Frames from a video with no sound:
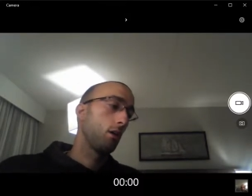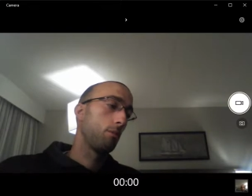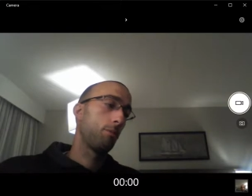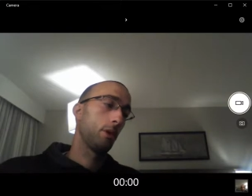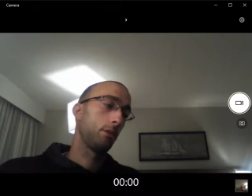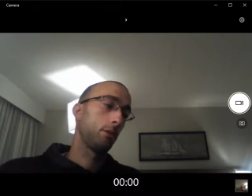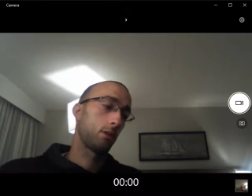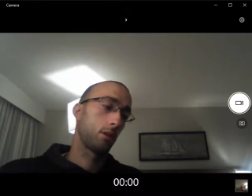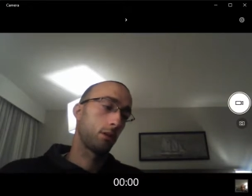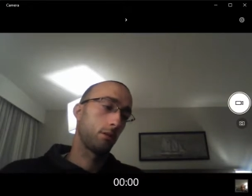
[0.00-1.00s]
But uh,
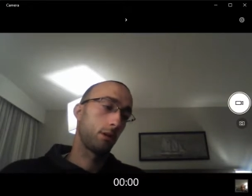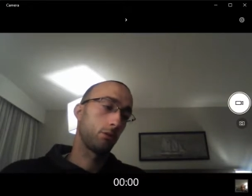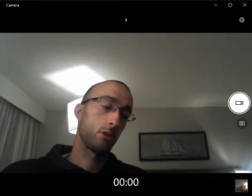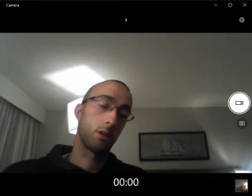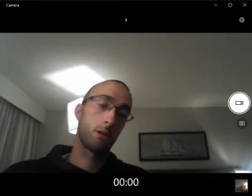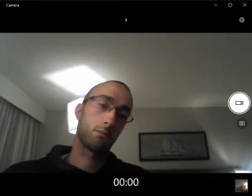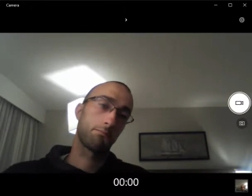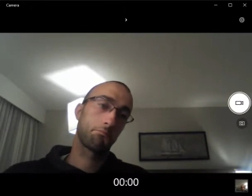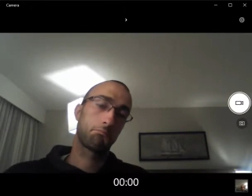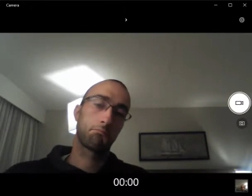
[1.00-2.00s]
I was like,
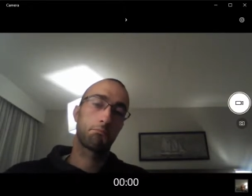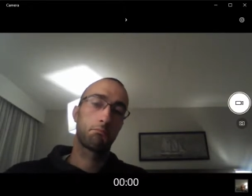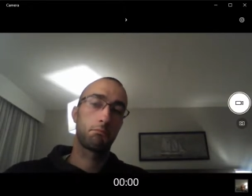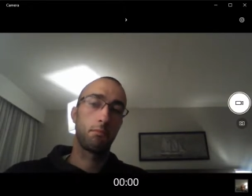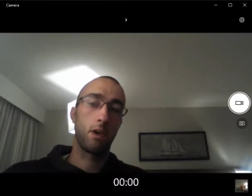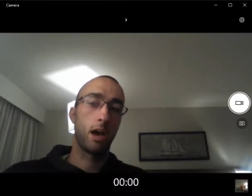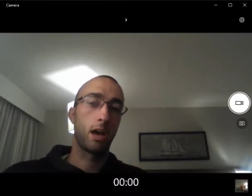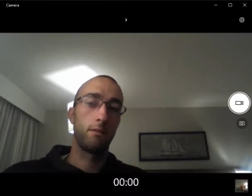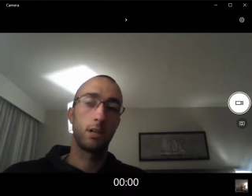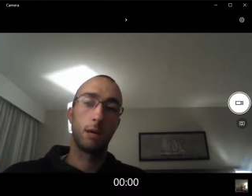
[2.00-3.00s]
"I
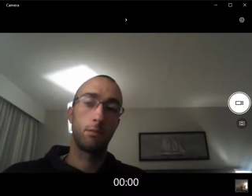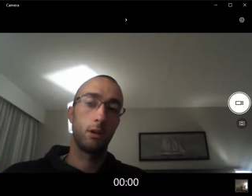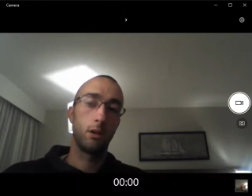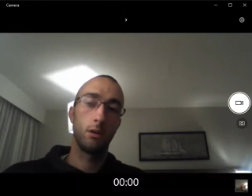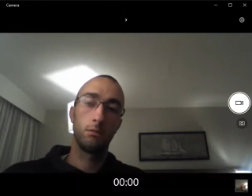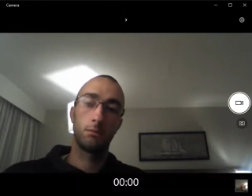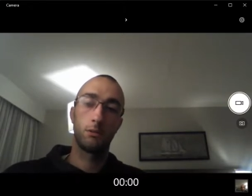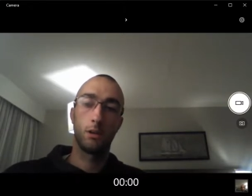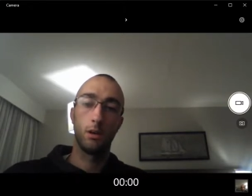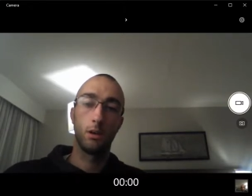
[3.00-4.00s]
have time to kill,
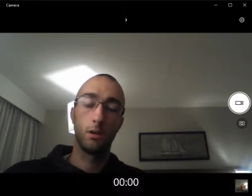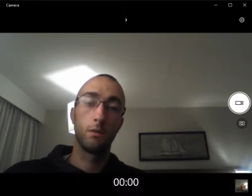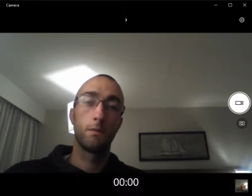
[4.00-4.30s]
so